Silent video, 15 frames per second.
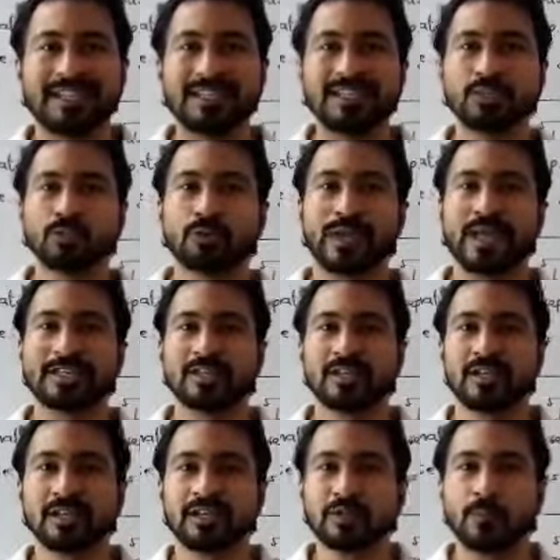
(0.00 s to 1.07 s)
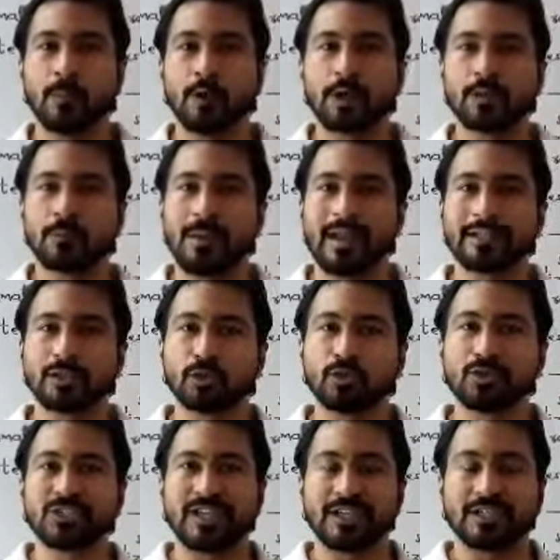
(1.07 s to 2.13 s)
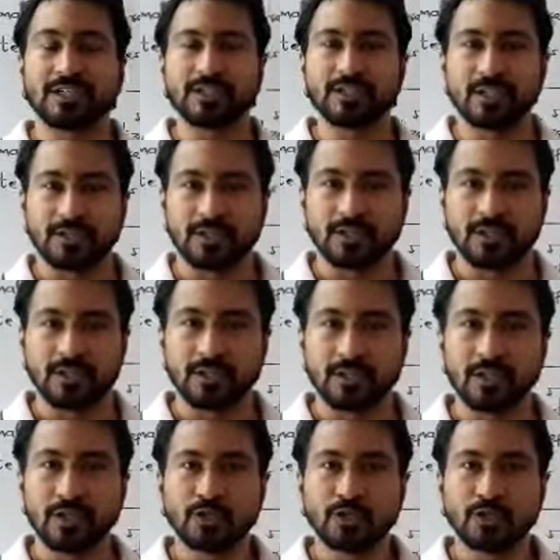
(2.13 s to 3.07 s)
is known as spermatogenesis.